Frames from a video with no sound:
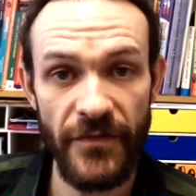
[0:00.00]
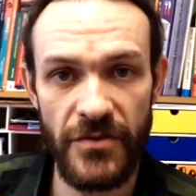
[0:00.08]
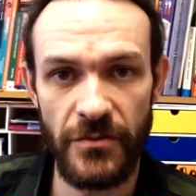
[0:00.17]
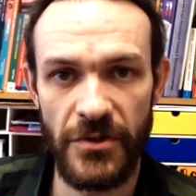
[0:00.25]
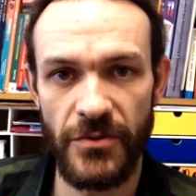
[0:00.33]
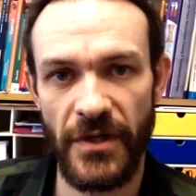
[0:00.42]

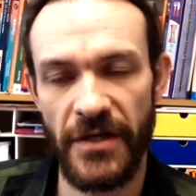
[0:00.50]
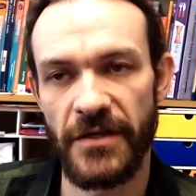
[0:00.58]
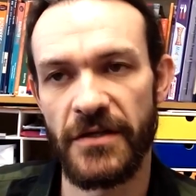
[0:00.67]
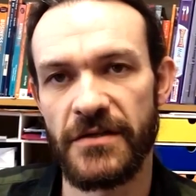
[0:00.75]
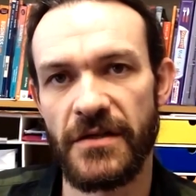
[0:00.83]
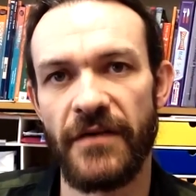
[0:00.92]
afterwards what I
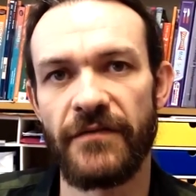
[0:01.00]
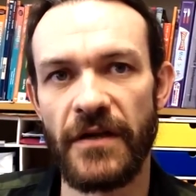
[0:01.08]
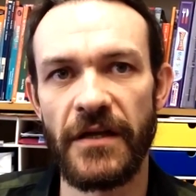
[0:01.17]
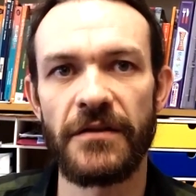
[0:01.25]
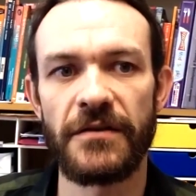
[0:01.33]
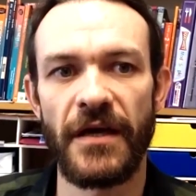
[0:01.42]
did is I've
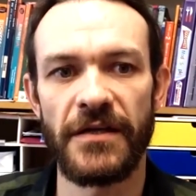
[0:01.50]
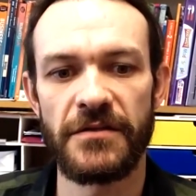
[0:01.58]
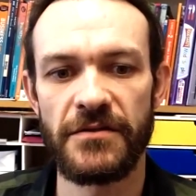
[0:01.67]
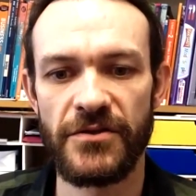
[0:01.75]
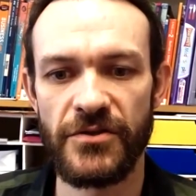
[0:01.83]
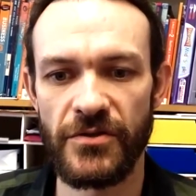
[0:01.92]
linked
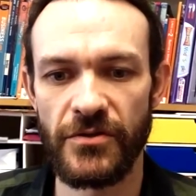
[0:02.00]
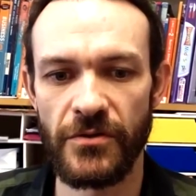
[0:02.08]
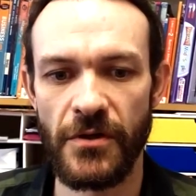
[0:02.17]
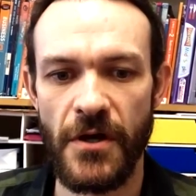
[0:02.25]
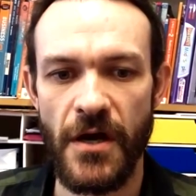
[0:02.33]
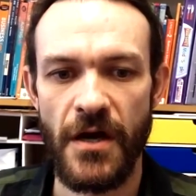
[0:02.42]
that
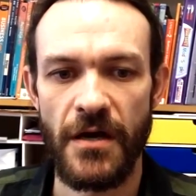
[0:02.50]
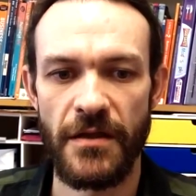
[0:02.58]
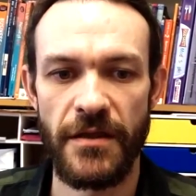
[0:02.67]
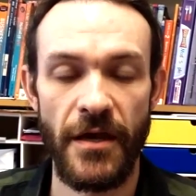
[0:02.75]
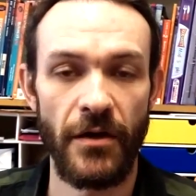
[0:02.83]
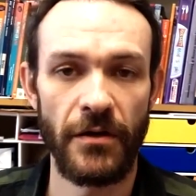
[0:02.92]
to
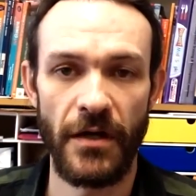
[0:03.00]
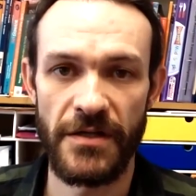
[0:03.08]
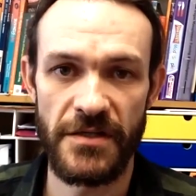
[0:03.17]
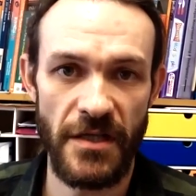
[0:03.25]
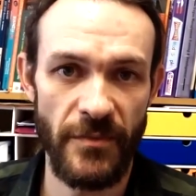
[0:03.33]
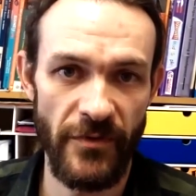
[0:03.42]
their
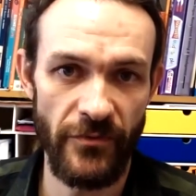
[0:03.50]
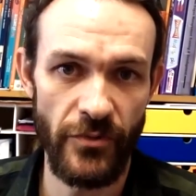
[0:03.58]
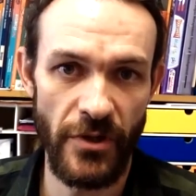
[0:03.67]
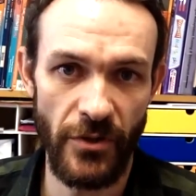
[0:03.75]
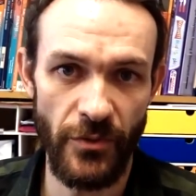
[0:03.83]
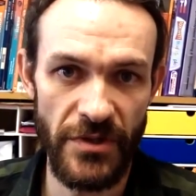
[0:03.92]
online scheme of
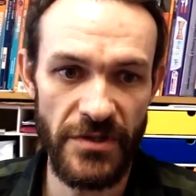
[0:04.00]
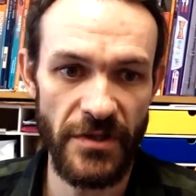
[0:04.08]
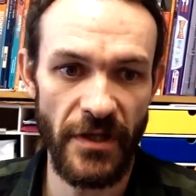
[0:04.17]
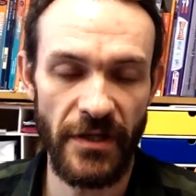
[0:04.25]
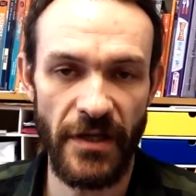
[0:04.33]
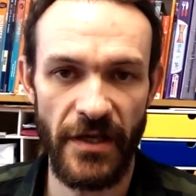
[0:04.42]
work,
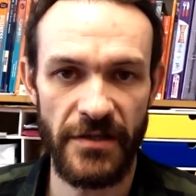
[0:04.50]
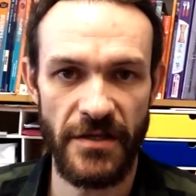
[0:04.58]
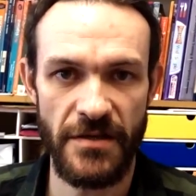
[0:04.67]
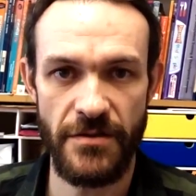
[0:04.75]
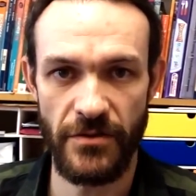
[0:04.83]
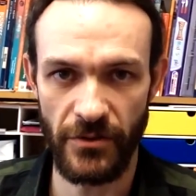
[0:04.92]
which they can
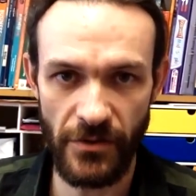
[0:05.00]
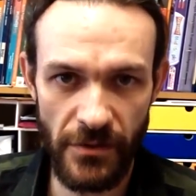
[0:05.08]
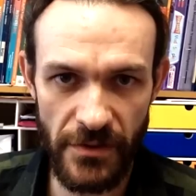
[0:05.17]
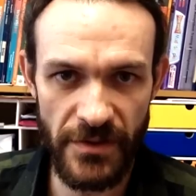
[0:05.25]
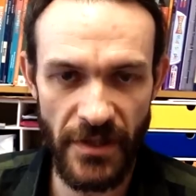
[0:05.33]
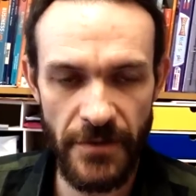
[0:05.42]
access through a
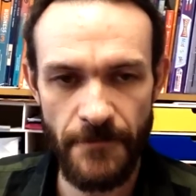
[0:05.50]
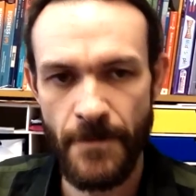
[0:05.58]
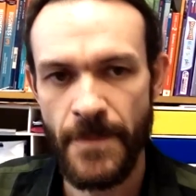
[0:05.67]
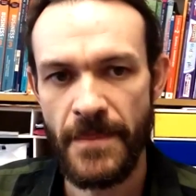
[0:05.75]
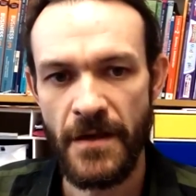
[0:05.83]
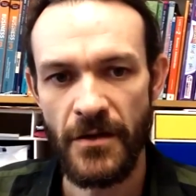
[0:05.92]
Google site,
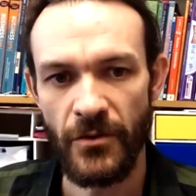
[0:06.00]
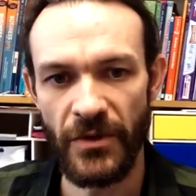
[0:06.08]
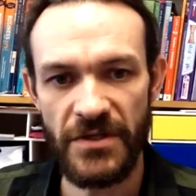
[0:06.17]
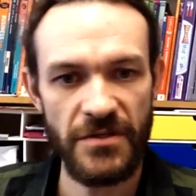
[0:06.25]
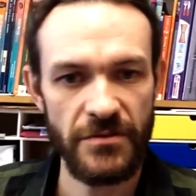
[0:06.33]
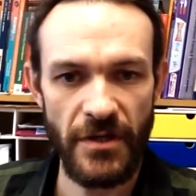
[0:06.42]

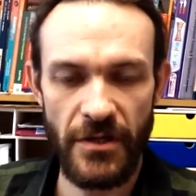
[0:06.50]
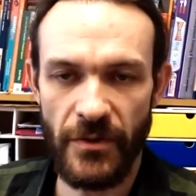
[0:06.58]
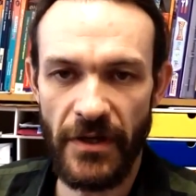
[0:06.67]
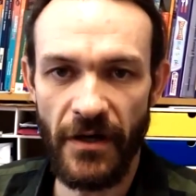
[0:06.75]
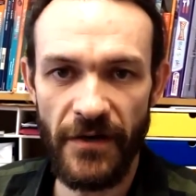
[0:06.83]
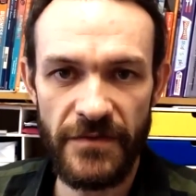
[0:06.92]
which straight
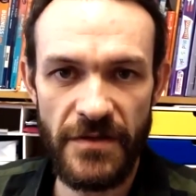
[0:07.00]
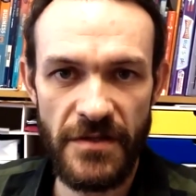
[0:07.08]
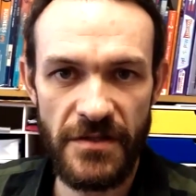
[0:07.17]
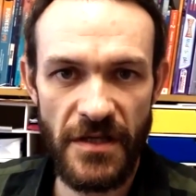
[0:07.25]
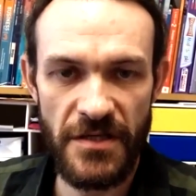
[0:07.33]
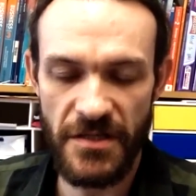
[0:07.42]
away after
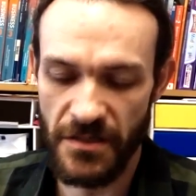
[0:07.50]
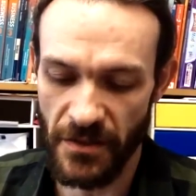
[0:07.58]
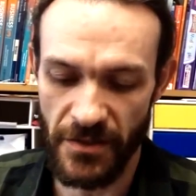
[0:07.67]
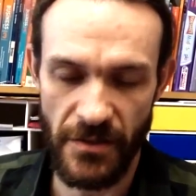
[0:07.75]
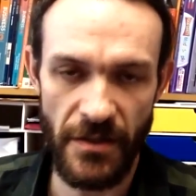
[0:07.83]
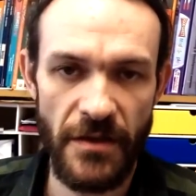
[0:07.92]
the
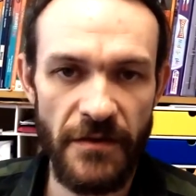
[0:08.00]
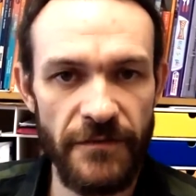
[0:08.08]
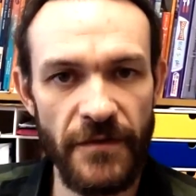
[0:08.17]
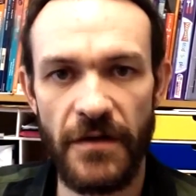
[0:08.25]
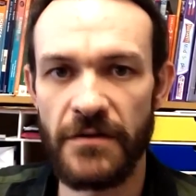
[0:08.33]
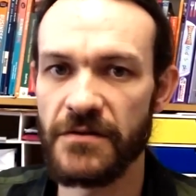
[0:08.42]
session, it's on their
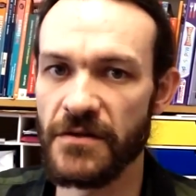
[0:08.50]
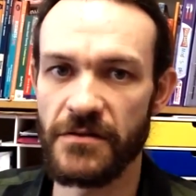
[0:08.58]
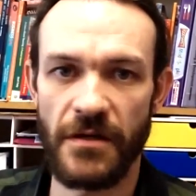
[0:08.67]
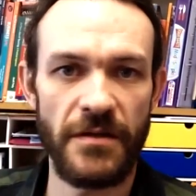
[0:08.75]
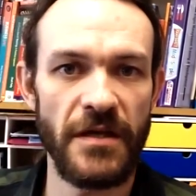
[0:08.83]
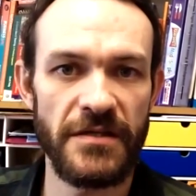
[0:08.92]
phones,
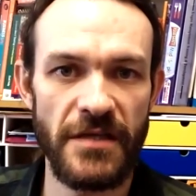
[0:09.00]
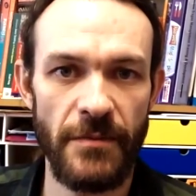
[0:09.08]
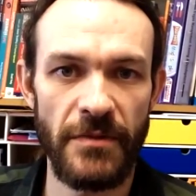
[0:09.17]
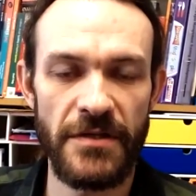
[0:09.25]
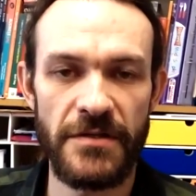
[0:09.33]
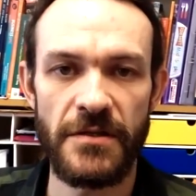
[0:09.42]
it's on their
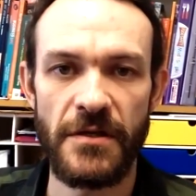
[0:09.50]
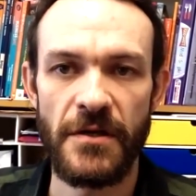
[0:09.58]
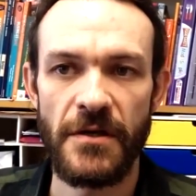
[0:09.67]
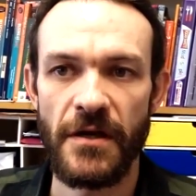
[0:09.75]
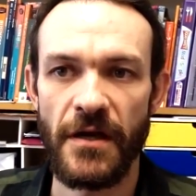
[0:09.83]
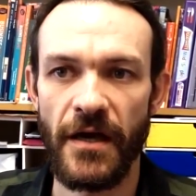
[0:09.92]
tablets,
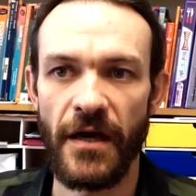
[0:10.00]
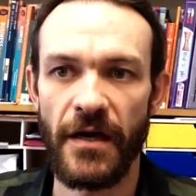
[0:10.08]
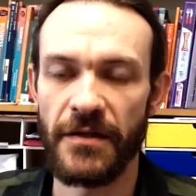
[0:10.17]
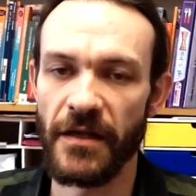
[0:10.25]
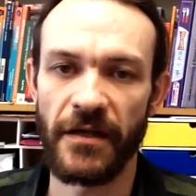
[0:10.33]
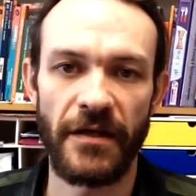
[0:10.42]

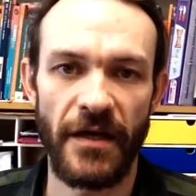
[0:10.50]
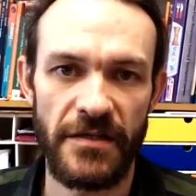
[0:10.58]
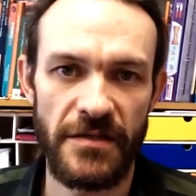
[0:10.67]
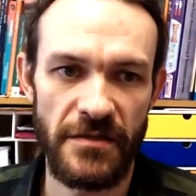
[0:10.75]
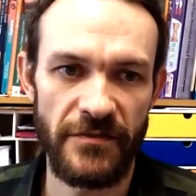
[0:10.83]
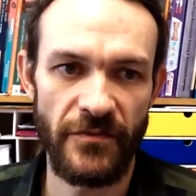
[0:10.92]
and they can
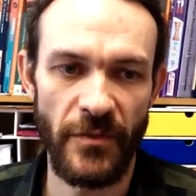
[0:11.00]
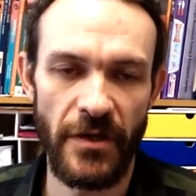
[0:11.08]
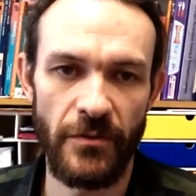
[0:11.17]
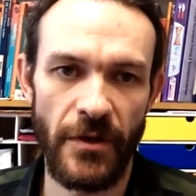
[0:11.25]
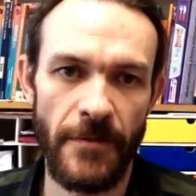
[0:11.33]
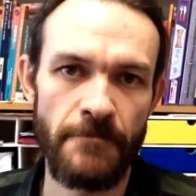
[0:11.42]
access it from
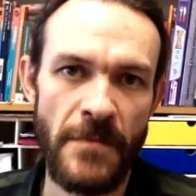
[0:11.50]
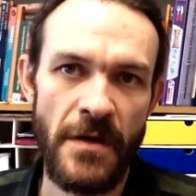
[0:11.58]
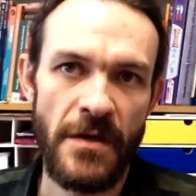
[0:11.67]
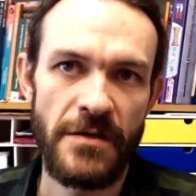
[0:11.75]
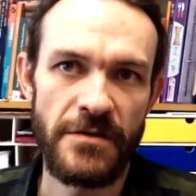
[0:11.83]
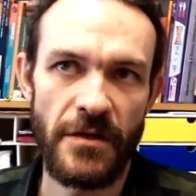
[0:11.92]
anywhere.
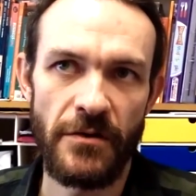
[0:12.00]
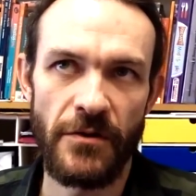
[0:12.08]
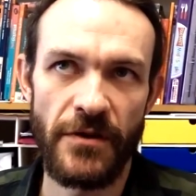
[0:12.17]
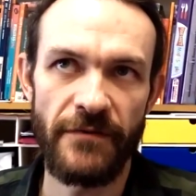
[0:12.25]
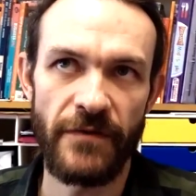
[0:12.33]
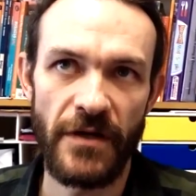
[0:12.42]
So
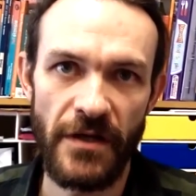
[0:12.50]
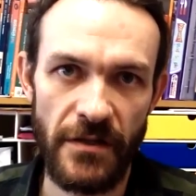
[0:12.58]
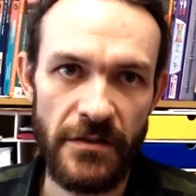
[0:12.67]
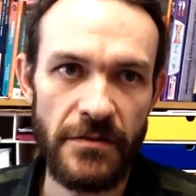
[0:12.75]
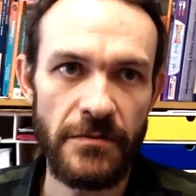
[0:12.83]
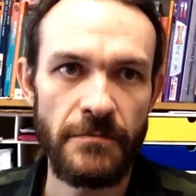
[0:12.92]
they've
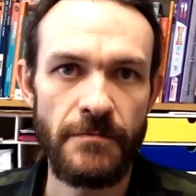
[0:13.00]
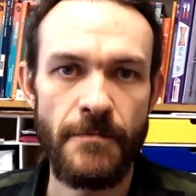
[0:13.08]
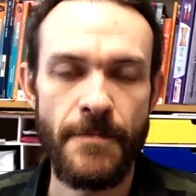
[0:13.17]
learned,